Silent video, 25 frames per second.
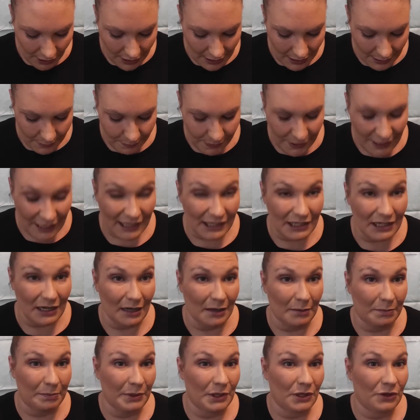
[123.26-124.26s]
I picked
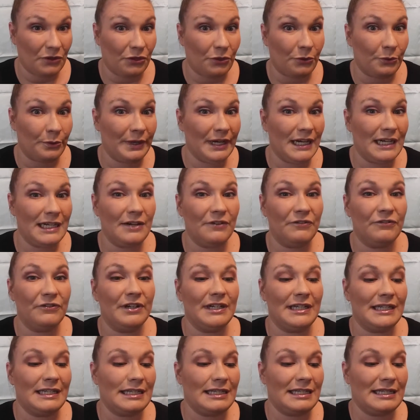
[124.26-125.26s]
up three
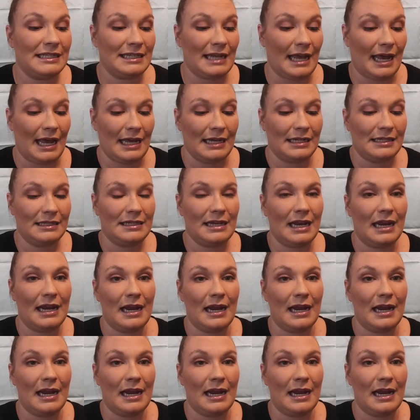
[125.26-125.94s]
different sets,